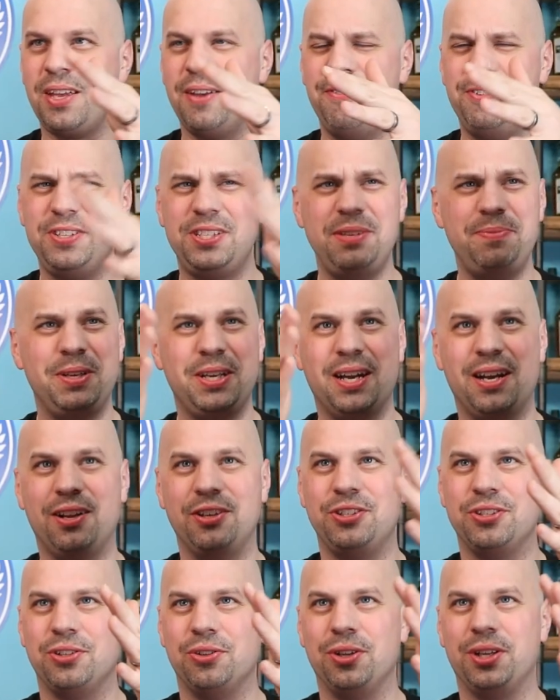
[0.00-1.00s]
if you see me kind
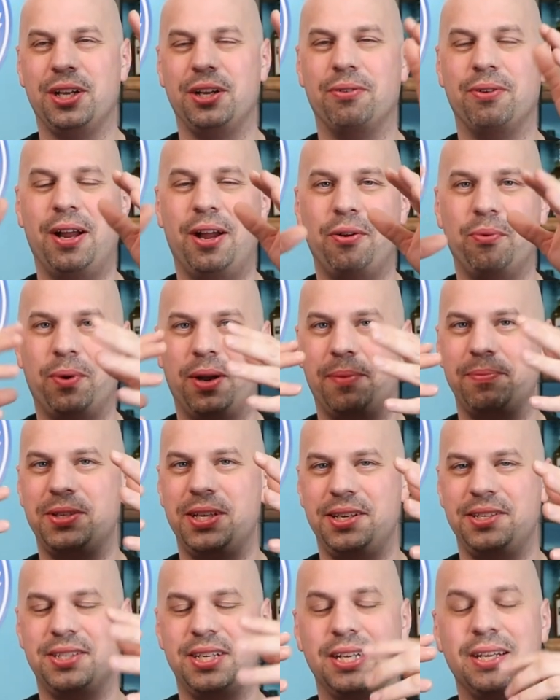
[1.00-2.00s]
of just looking around when I'm
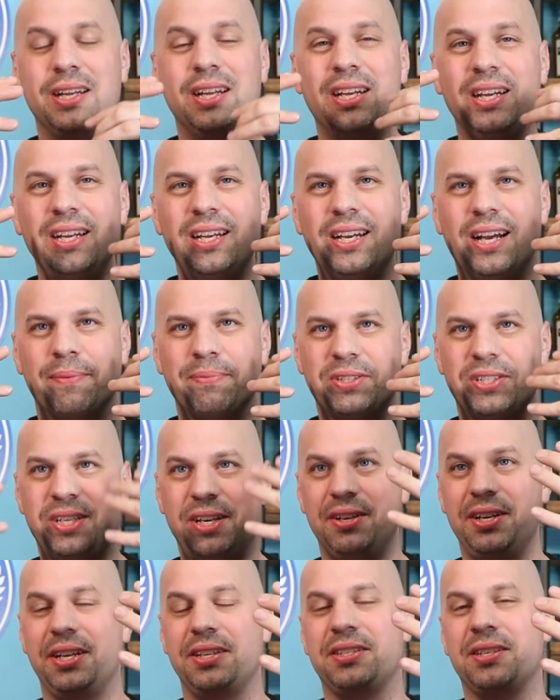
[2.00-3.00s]
tasting, I'm
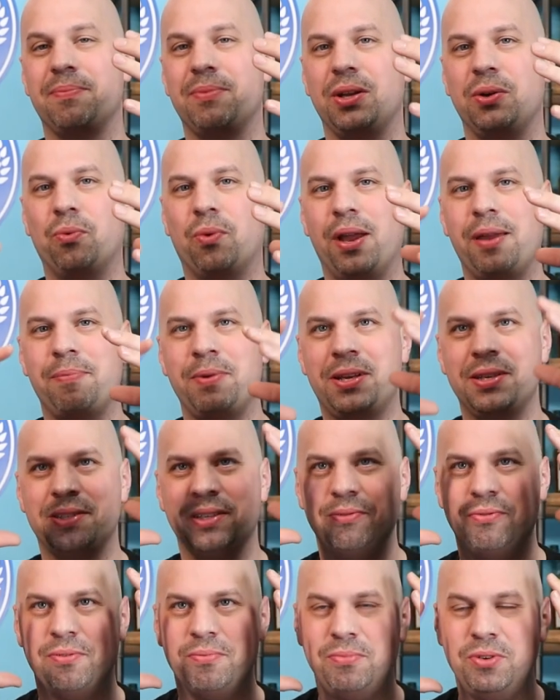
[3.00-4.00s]
staring at something white because
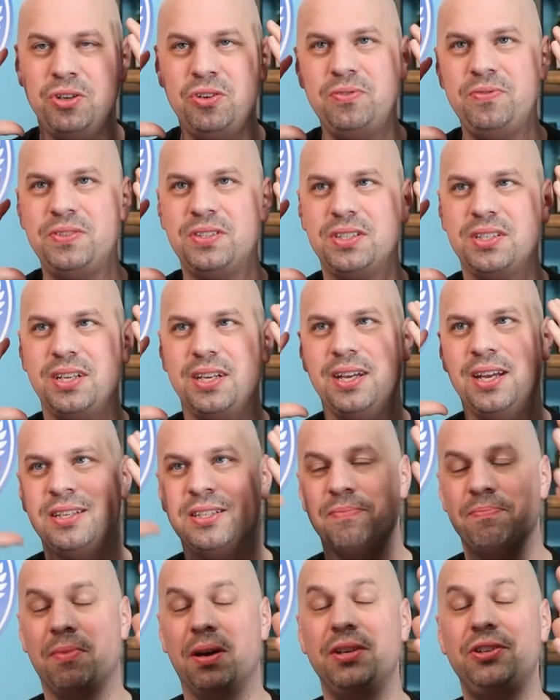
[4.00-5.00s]
it removes
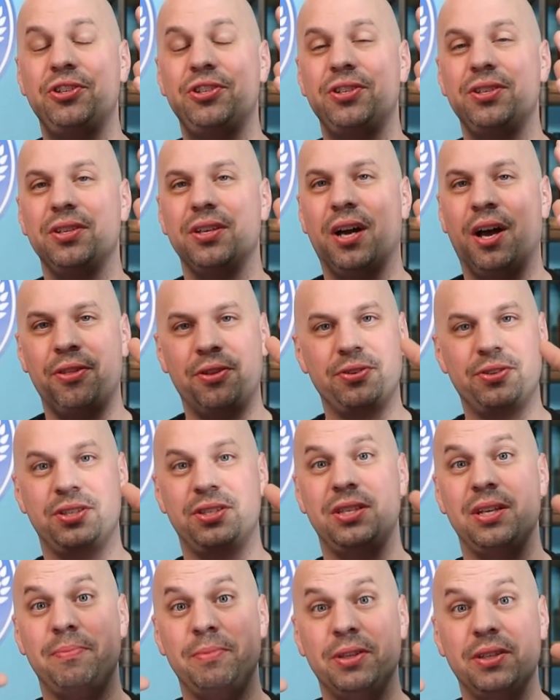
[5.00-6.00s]
as much other
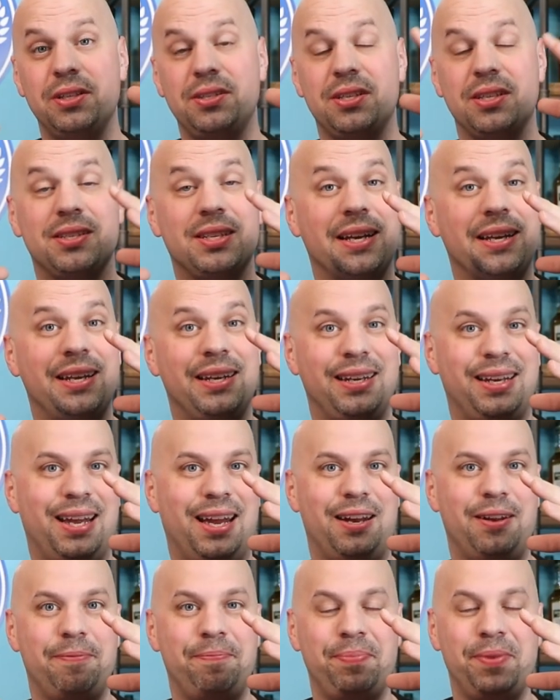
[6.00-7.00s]
stimulus as I can
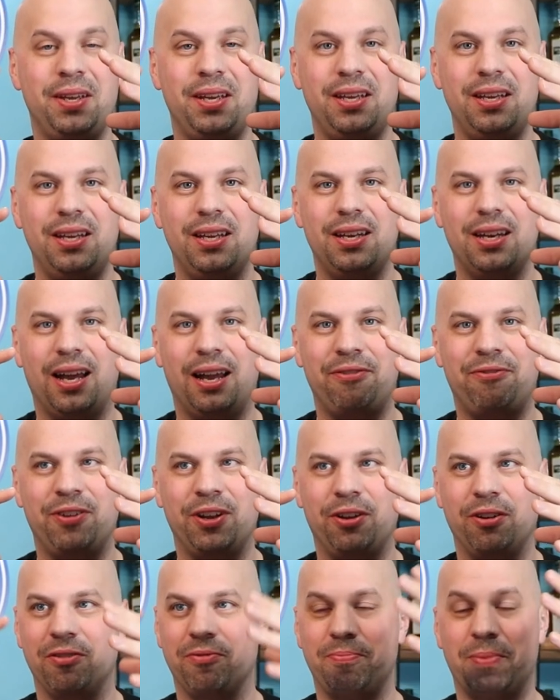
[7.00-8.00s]
get. I
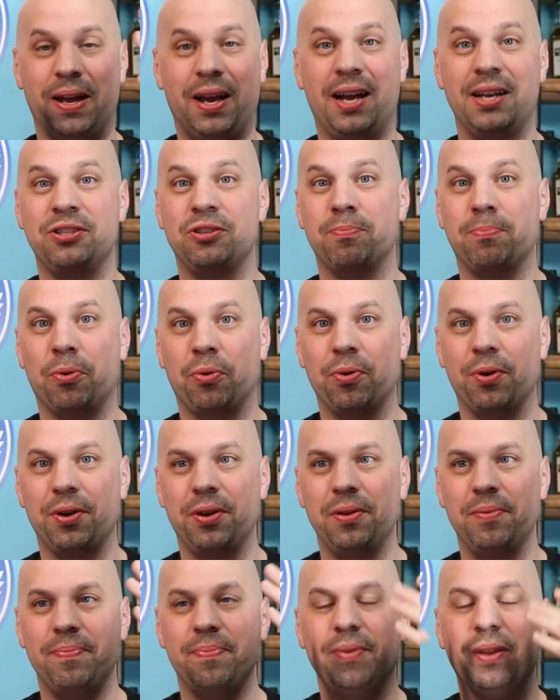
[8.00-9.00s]
figure if my eyes are
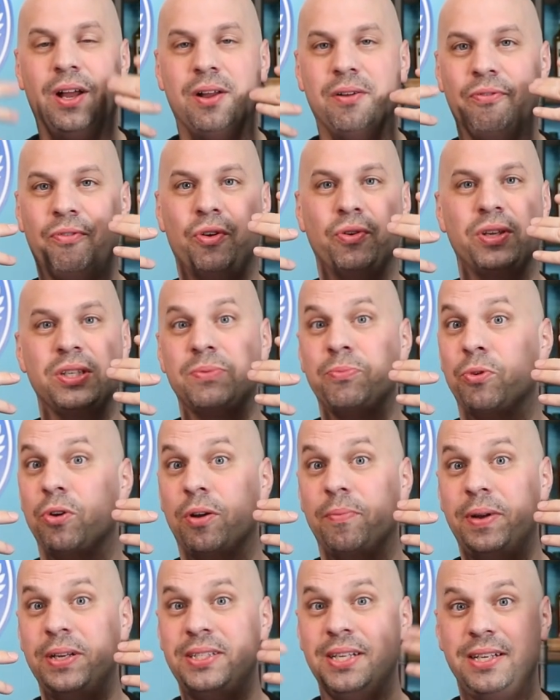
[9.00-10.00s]
bored, I'll focus more
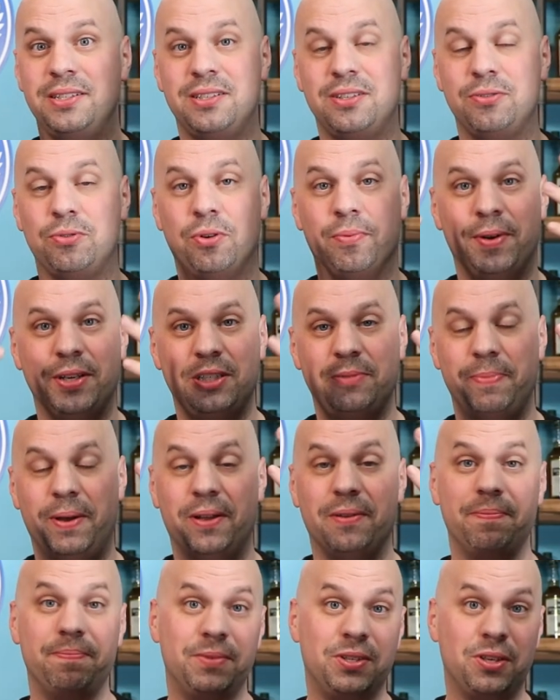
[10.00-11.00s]
on my taste or my
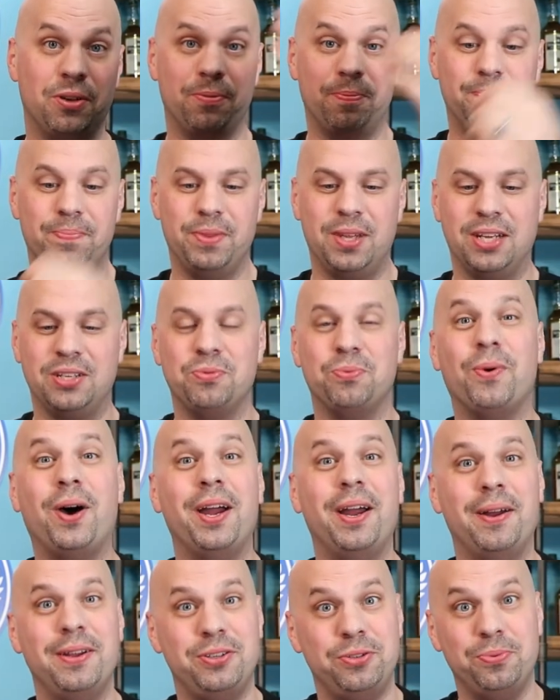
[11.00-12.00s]
smell. So that's
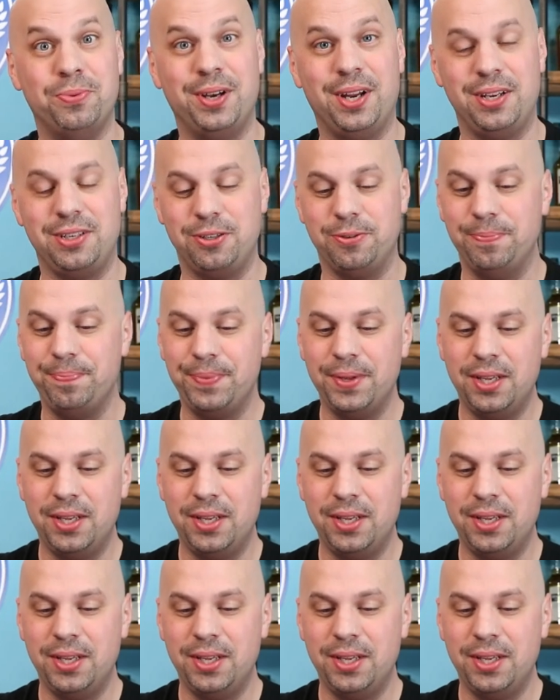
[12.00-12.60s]
why I do what I do.